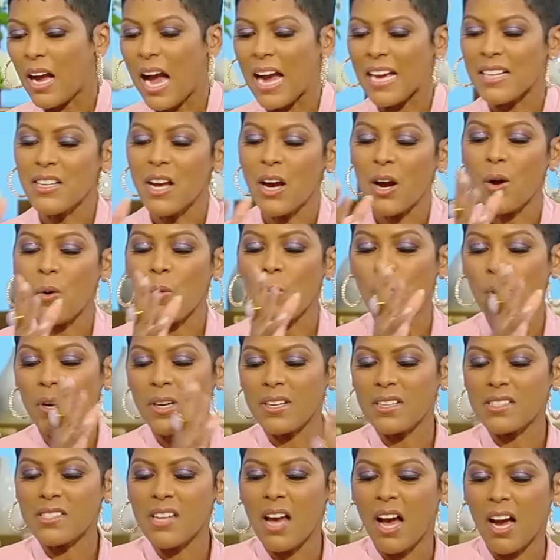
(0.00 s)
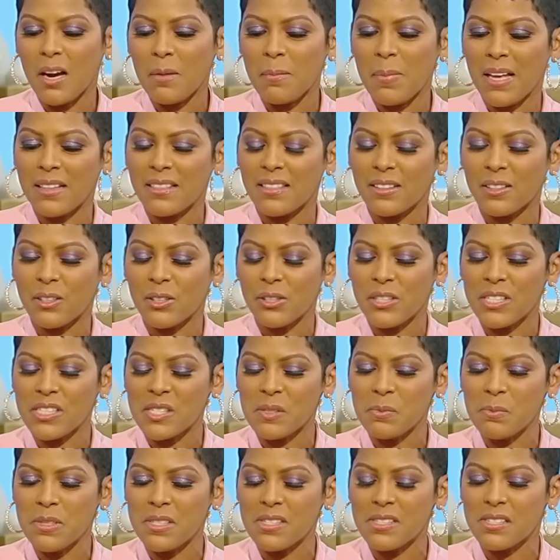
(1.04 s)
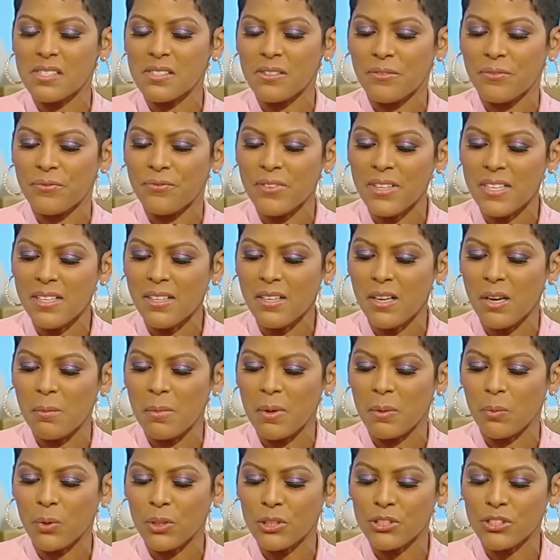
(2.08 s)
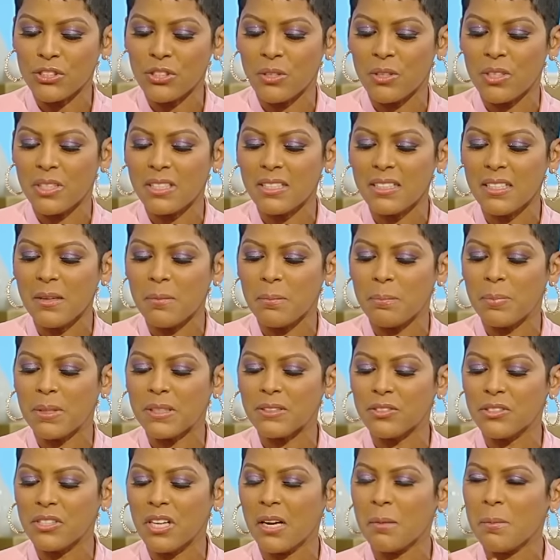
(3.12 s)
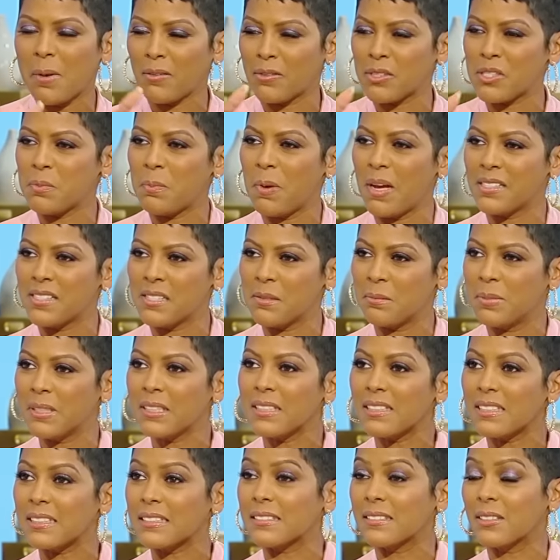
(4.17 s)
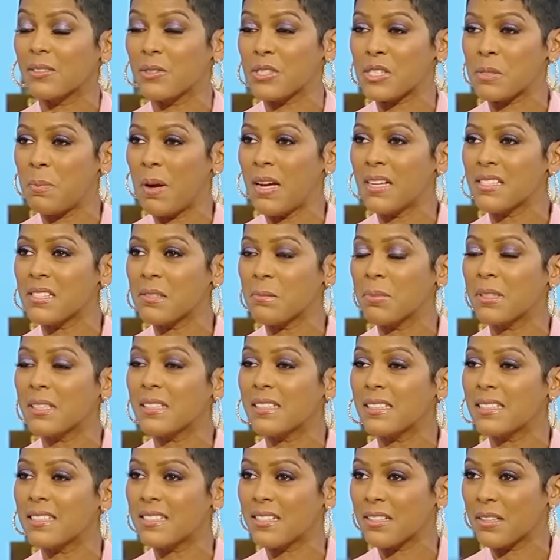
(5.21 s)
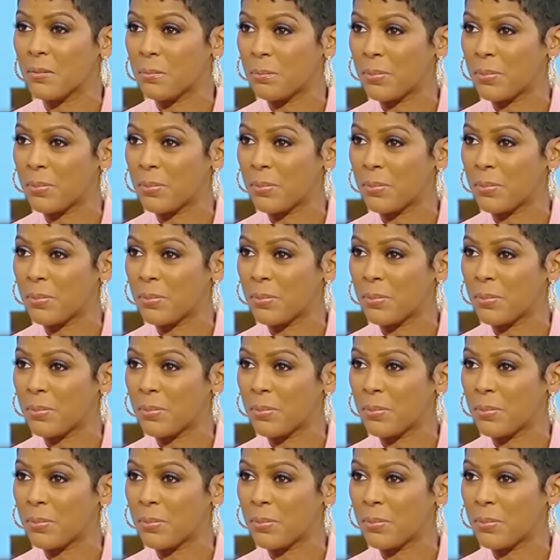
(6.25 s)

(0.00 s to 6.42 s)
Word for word: I know we're going to talk about the Christmas film and we're going to show a clip, but you talk about responsibilities. The yeah. responsibility to the